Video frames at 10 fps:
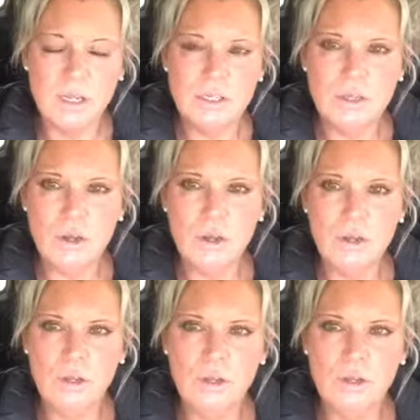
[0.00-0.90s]
So,
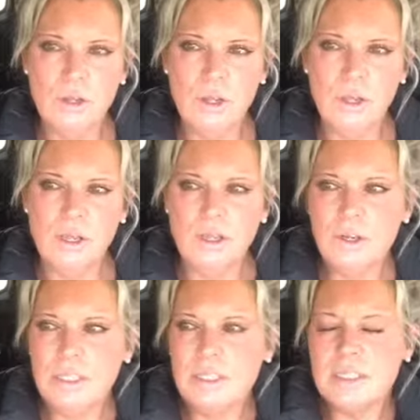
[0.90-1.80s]
you know,
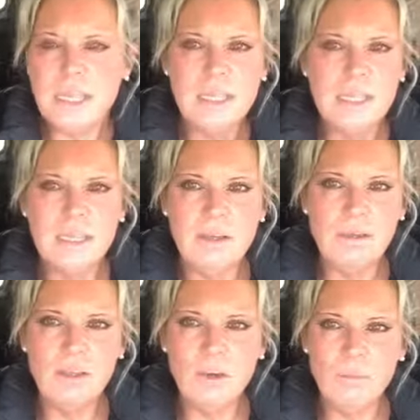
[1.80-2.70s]
this is something that,
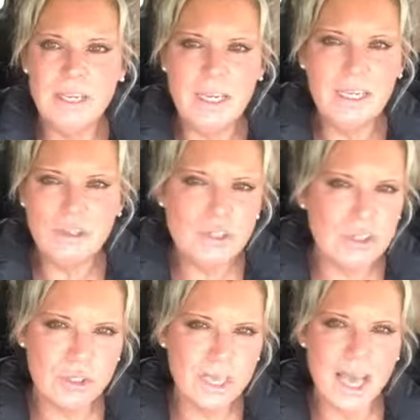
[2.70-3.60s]
you know, we're getting used
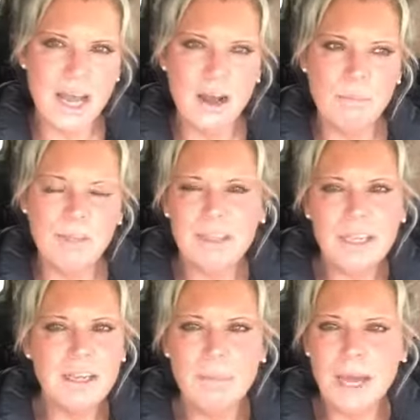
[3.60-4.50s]
to now, but
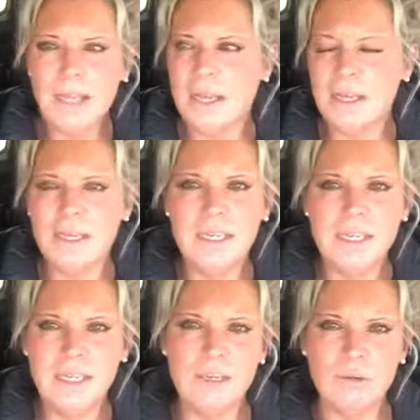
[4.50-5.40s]
think about that in a
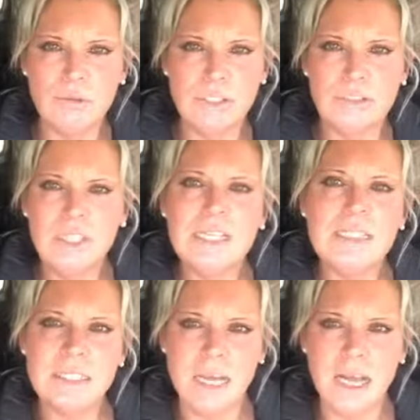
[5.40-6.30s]
year or
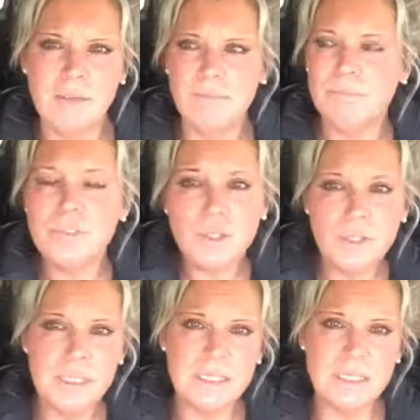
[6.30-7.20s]
year's time, 2
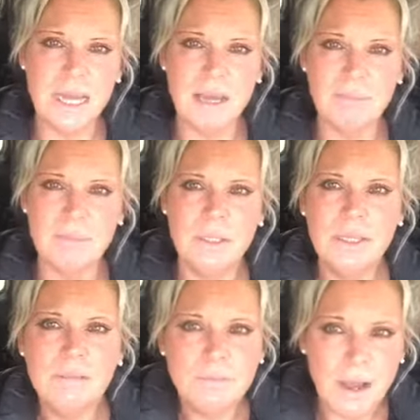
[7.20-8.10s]
years' time,
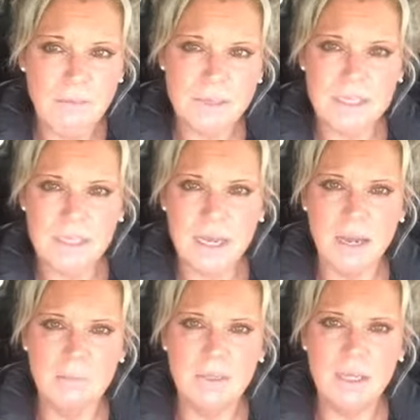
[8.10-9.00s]
5 years'
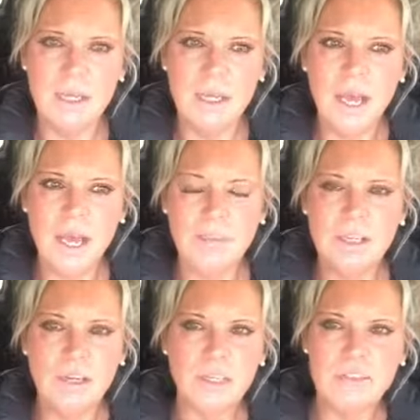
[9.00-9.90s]
time.
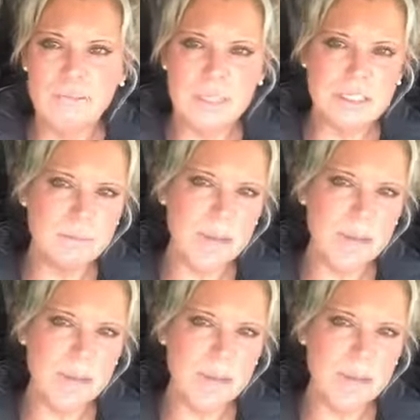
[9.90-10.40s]
They're going to give business